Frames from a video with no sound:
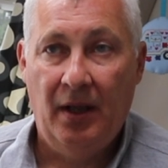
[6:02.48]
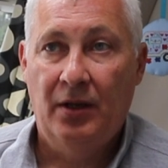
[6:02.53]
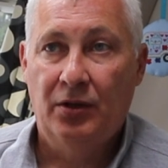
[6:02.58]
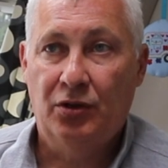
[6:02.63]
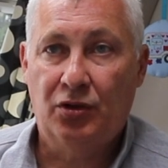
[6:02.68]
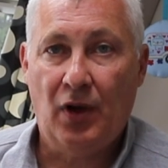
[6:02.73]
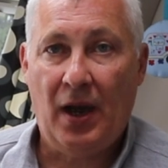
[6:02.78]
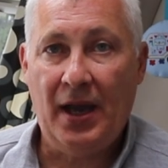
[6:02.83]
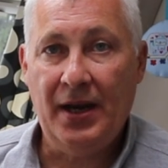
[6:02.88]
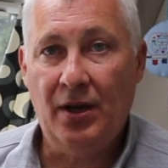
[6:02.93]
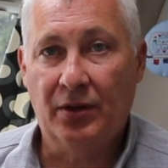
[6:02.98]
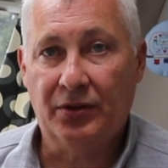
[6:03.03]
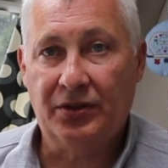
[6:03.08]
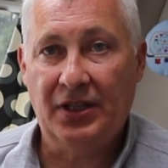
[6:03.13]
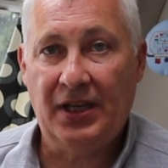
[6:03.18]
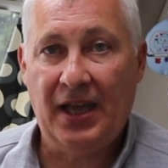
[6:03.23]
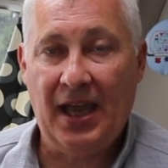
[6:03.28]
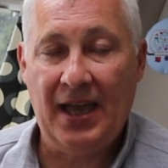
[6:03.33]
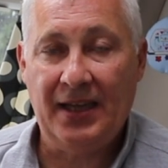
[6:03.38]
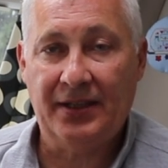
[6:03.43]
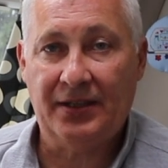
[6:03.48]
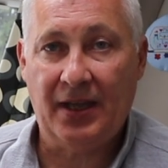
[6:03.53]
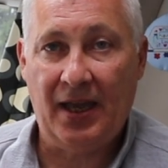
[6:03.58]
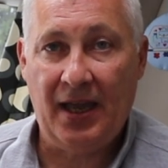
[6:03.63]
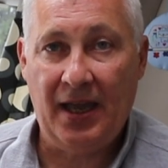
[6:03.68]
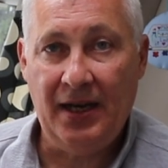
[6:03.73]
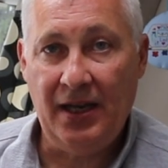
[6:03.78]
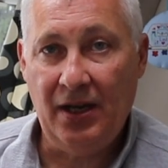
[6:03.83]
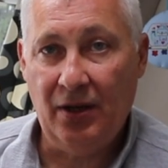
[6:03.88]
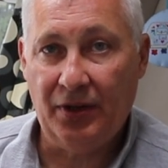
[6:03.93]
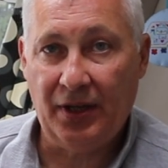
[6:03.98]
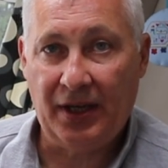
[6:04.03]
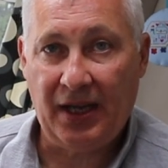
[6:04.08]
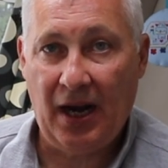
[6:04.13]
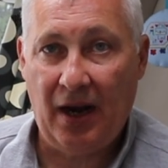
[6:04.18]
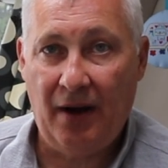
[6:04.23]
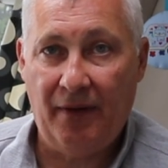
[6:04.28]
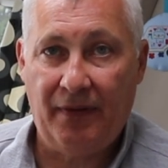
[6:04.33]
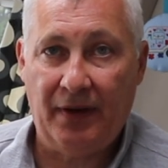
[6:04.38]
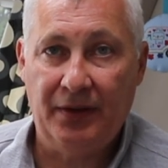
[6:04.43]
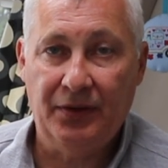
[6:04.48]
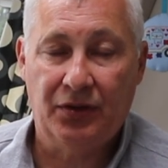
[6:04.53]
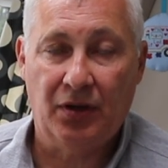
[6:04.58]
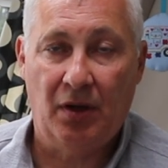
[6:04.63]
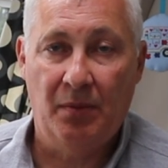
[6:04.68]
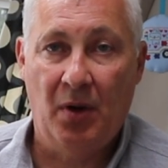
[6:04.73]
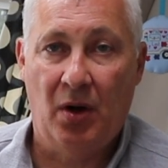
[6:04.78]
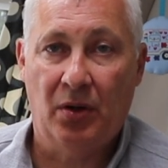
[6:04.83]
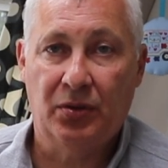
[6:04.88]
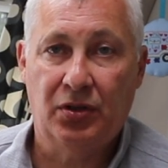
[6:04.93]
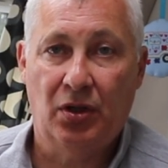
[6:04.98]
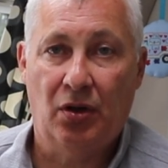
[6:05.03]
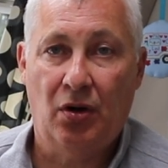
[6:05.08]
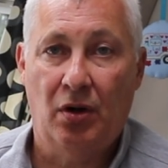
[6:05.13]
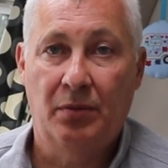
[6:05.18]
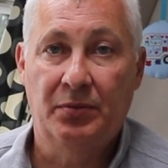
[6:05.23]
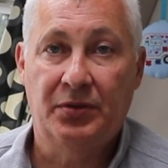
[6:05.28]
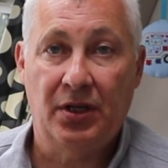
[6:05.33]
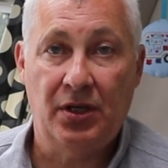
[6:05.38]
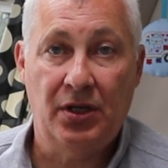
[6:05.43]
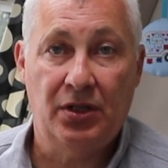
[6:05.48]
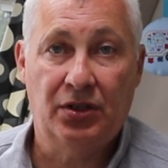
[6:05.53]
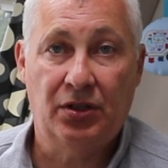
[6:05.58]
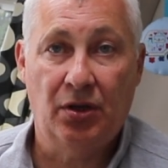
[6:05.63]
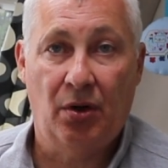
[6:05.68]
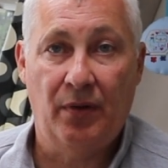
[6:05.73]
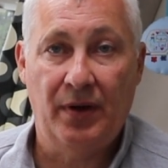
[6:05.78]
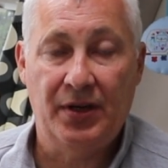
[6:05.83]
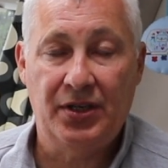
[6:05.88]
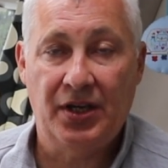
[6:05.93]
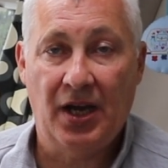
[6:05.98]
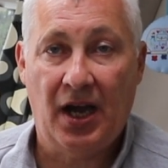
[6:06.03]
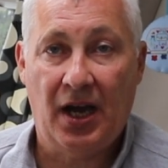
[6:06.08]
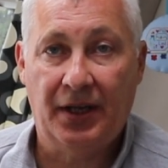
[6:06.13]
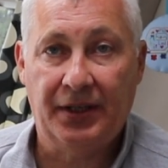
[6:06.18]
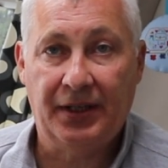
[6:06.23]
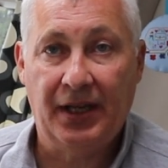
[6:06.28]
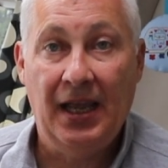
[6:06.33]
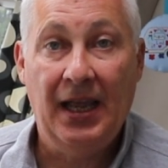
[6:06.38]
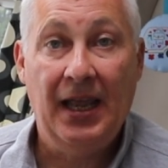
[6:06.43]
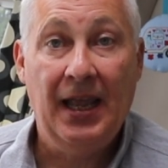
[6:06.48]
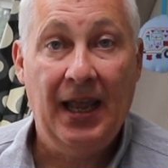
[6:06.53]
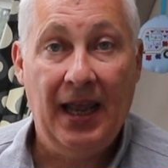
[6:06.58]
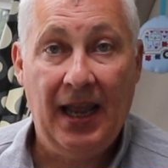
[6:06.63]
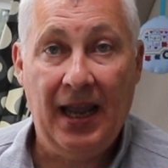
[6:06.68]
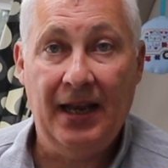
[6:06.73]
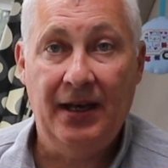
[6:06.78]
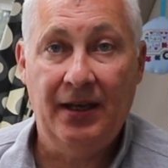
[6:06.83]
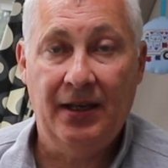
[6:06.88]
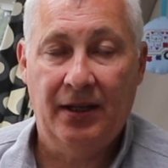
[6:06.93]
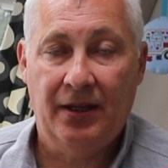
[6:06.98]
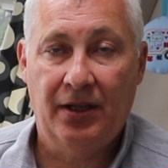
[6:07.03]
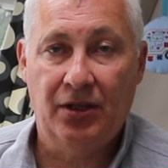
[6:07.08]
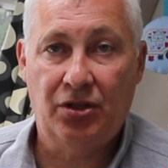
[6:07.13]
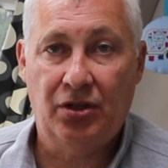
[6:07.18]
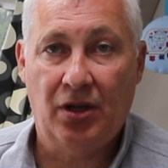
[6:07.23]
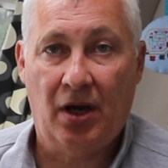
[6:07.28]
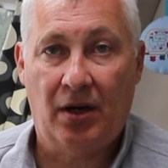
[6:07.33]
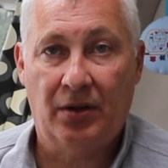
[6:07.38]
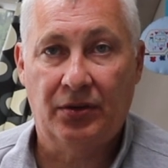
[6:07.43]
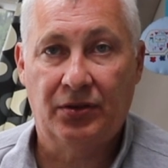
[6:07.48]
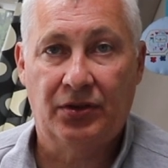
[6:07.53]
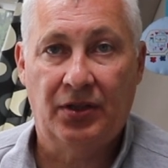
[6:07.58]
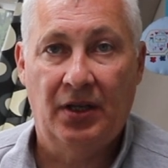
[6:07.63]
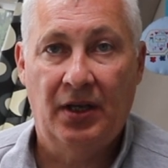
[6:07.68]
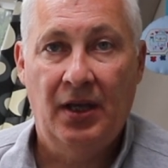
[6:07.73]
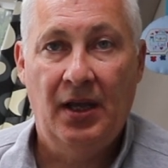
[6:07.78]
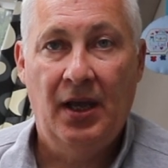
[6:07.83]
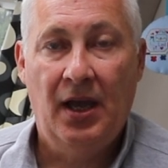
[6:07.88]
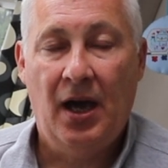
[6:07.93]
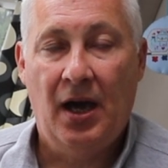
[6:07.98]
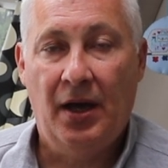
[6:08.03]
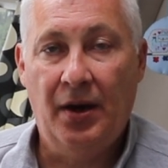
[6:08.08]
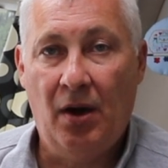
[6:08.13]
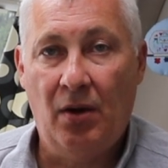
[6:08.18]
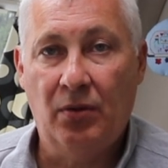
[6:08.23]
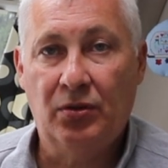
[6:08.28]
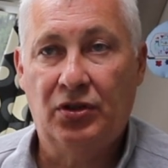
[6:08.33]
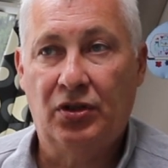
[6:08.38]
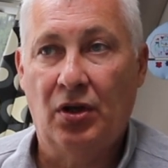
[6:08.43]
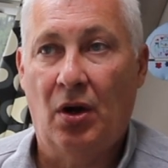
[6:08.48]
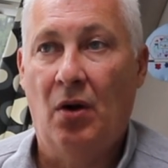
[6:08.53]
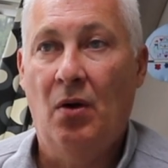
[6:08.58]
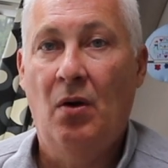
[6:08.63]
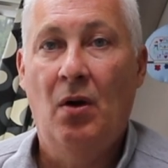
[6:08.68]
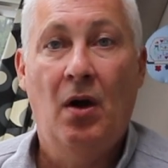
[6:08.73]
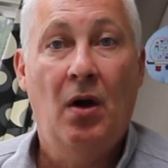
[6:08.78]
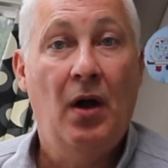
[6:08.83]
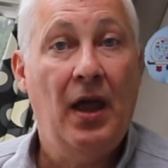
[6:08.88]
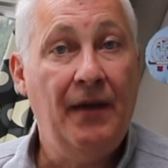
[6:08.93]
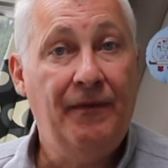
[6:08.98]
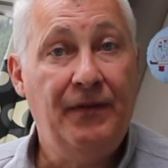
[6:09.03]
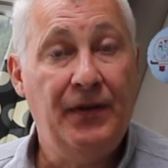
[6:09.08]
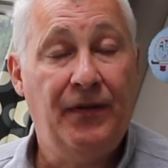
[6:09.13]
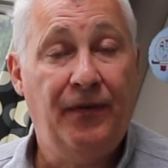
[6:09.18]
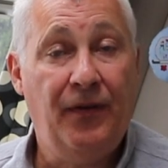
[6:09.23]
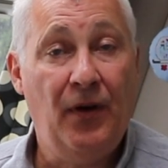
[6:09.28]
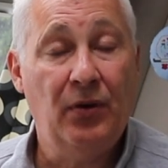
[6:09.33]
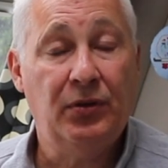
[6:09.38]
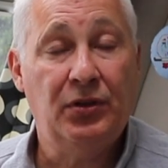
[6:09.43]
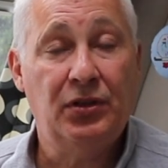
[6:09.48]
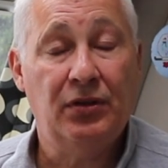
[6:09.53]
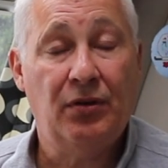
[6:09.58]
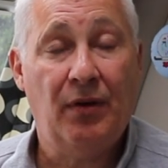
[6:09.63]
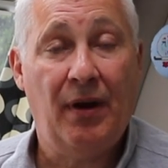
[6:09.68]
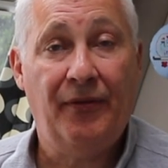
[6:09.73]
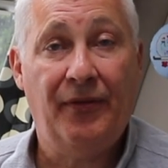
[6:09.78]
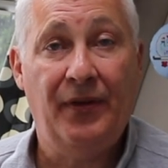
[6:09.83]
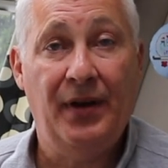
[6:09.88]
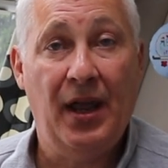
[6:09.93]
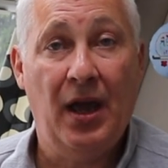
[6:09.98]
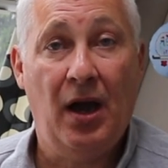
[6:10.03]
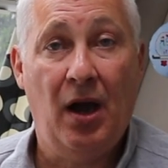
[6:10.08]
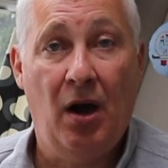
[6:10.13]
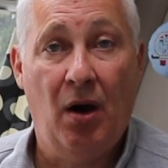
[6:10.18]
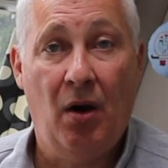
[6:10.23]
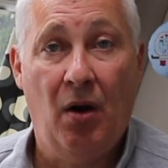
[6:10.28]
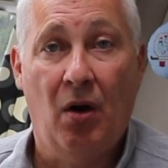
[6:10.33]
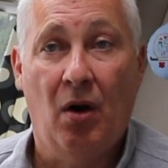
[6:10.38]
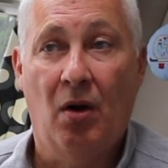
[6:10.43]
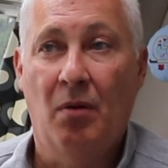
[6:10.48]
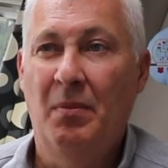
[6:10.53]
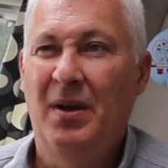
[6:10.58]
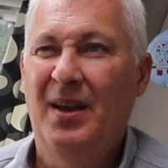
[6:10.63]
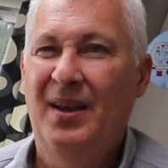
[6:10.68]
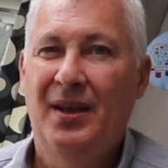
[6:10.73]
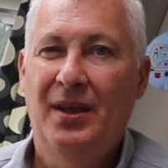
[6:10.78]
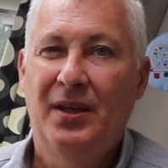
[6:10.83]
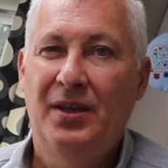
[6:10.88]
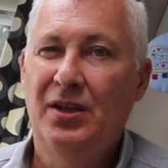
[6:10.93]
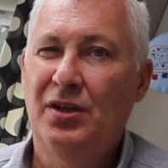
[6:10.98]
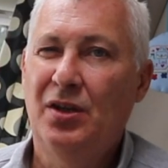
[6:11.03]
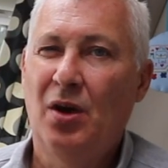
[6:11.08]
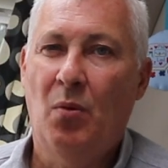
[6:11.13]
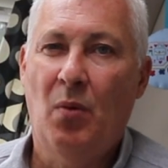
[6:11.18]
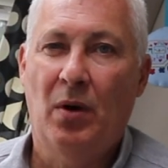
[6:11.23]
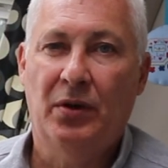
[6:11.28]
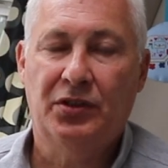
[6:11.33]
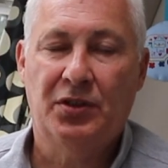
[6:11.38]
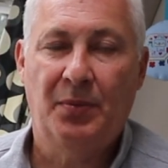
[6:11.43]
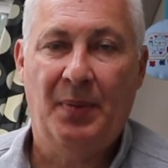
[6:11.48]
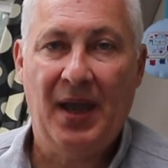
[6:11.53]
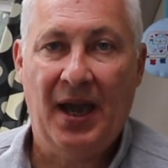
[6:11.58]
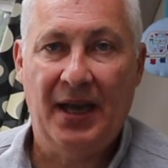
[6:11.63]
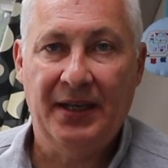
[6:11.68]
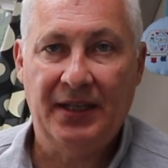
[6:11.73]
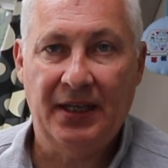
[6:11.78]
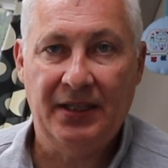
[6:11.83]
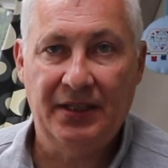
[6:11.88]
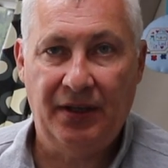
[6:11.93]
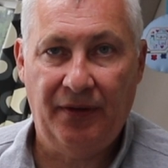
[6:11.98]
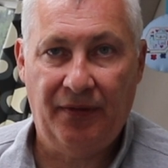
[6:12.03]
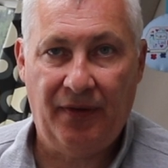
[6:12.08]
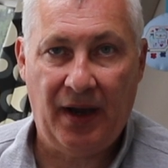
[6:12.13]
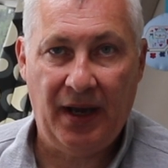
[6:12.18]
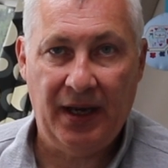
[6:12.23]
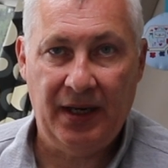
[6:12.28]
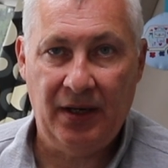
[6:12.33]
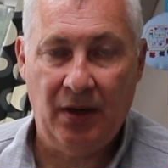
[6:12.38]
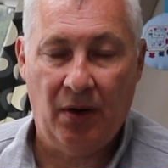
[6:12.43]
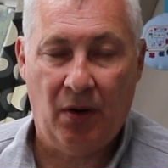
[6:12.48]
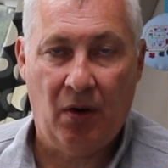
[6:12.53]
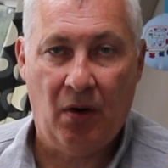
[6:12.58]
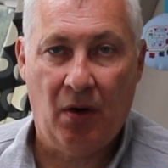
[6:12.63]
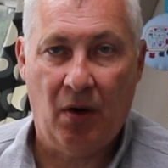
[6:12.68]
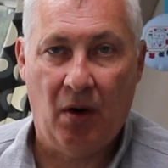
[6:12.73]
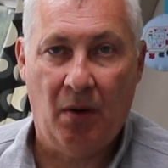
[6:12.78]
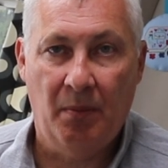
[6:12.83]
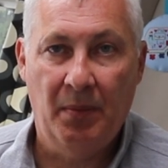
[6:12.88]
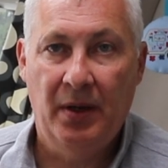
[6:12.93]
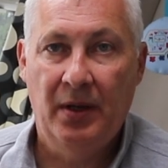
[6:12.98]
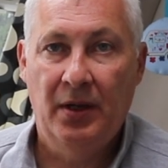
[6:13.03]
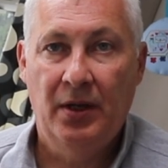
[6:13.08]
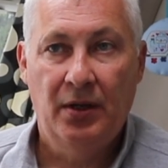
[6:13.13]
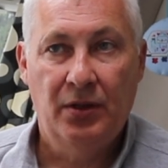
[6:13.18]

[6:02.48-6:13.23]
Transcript: Try not to get any other caravans or motorhomes at your storage yard in the shots, and also if you're photographing it at home, you don't want to be identifying your home.